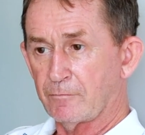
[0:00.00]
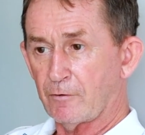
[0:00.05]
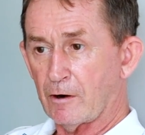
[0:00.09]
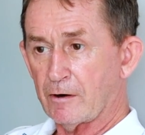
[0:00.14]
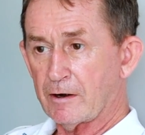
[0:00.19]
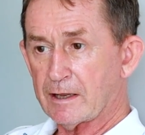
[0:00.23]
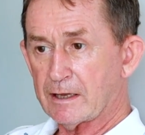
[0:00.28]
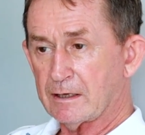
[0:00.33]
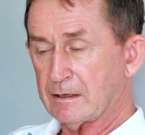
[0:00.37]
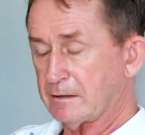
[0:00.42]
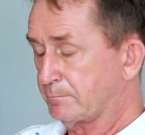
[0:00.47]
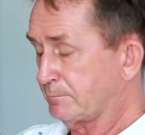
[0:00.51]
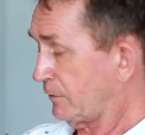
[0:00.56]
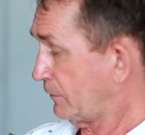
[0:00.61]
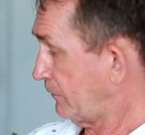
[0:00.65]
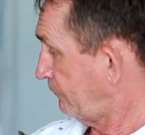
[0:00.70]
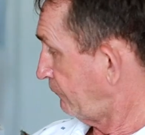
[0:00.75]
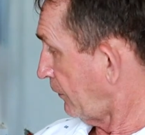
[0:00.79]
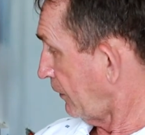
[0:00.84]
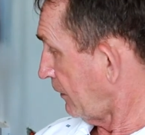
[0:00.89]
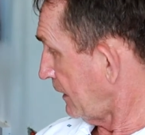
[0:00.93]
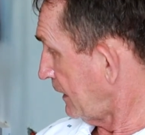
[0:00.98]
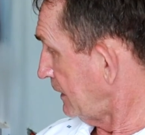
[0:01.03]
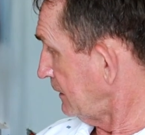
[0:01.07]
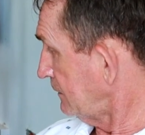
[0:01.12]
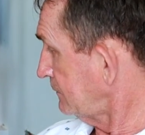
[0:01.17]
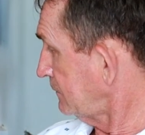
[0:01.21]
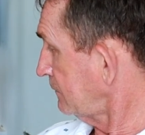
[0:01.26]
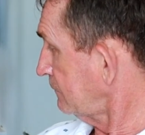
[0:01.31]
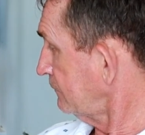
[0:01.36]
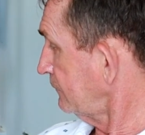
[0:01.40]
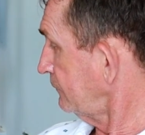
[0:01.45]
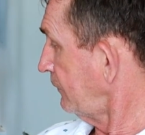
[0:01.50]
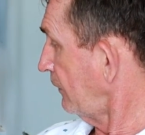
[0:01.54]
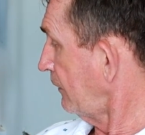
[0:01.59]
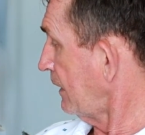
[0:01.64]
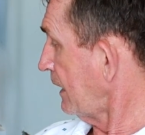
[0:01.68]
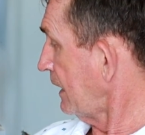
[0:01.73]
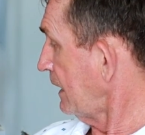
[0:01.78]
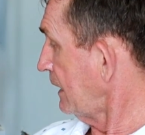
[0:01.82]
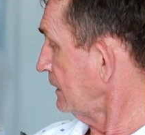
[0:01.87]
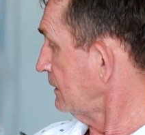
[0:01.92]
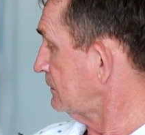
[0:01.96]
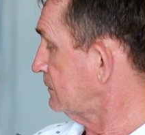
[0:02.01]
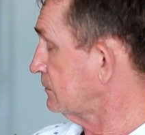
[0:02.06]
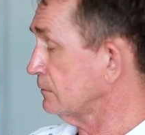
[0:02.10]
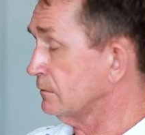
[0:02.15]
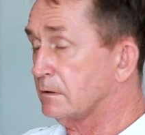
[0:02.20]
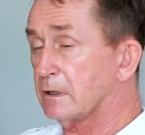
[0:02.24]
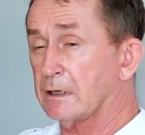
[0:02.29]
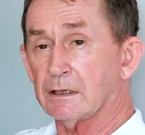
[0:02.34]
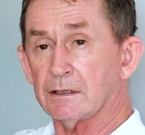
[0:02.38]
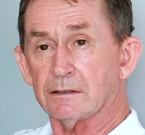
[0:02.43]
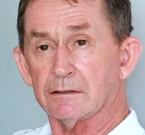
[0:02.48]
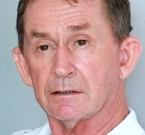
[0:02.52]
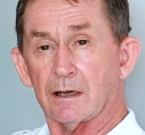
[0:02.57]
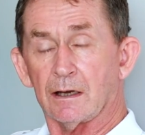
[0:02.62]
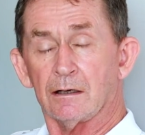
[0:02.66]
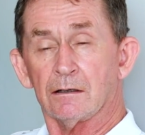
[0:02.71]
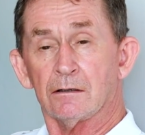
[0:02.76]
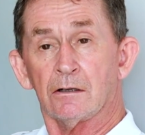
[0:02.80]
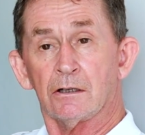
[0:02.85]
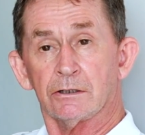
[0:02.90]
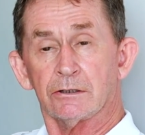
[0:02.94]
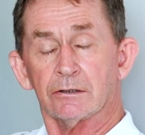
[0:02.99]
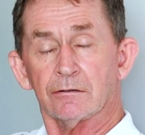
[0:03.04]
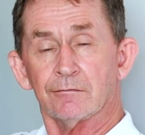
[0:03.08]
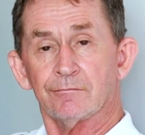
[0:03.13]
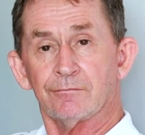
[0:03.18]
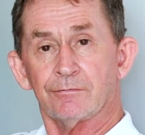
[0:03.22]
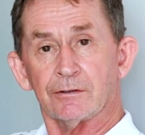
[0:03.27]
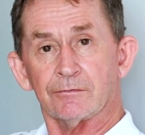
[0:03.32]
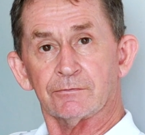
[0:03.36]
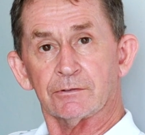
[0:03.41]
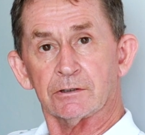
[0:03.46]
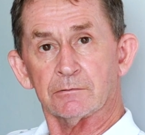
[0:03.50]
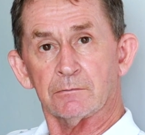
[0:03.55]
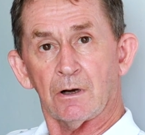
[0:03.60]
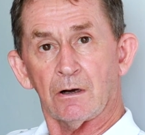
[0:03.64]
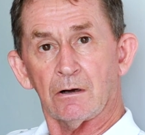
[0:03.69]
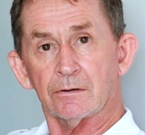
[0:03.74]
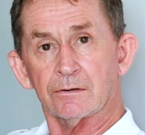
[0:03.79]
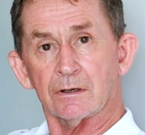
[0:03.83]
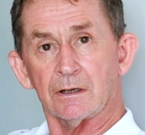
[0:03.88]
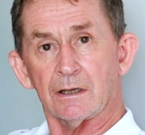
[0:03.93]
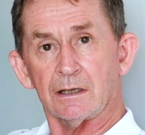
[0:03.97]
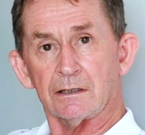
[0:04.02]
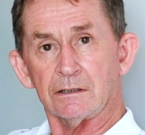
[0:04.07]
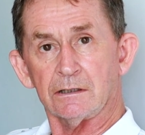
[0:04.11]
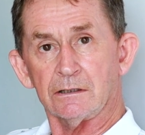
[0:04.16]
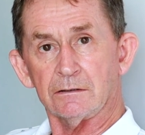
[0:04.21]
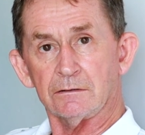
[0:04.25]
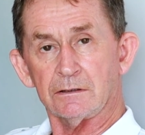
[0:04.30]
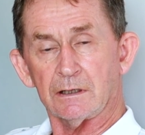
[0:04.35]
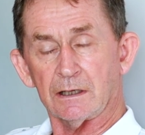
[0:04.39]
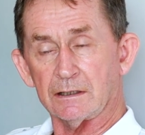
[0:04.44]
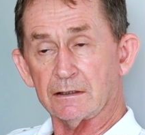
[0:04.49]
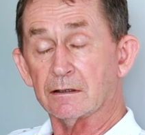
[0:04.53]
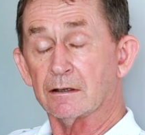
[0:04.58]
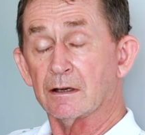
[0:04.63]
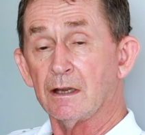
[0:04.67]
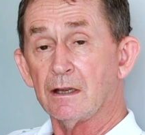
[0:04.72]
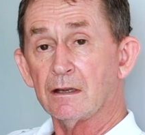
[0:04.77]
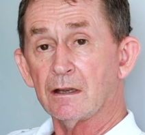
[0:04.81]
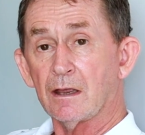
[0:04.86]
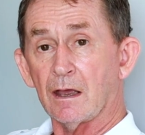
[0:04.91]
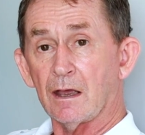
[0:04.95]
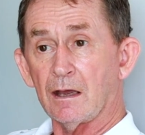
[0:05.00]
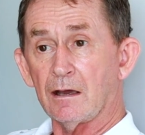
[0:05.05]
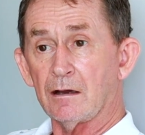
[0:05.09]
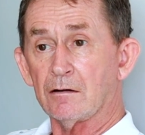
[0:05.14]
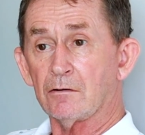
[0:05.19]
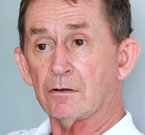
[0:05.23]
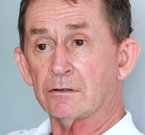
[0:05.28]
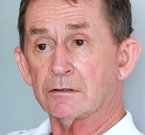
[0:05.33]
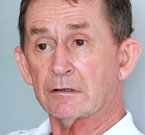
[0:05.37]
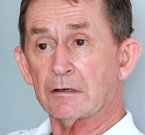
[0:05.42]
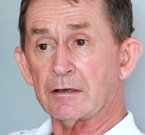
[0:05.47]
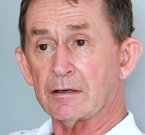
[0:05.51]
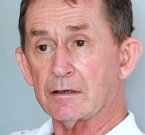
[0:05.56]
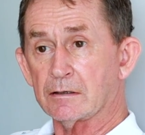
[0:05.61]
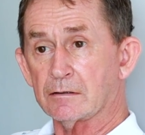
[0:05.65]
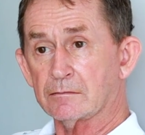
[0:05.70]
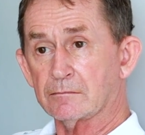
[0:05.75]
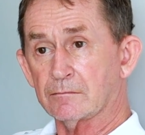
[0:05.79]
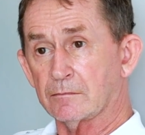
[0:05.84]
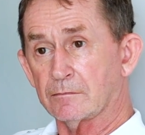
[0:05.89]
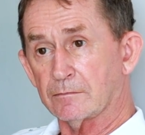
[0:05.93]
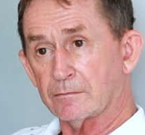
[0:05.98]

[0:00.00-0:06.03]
For eight, you need 150 watt, and you need only